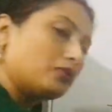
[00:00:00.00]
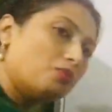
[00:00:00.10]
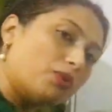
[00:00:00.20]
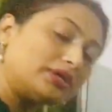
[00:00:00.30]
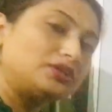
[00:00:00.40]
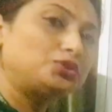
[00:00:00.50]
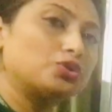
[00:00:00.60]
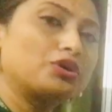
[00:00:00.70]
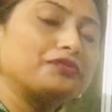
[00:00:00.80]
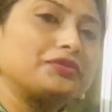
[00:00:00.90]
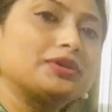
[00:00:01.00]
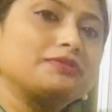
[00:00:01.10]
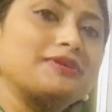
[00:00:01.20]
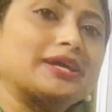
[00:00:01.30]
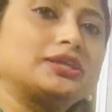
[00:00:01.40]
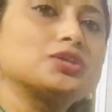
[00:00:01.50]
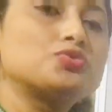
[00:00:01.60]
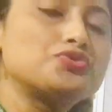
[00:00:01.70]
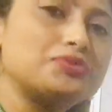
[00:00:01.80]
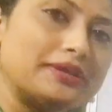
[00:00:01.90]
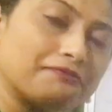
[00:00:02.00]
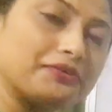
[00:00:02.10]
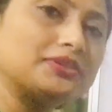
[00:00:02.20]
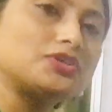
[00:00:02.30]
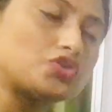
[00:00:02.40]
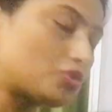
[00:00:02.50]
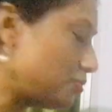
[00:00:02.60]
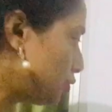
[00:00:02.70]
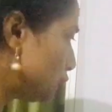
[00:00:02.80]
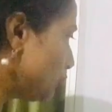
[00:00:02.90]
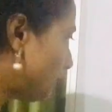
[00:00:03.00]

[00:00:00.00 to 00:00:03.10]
What are the geographical factors which will affect the distribution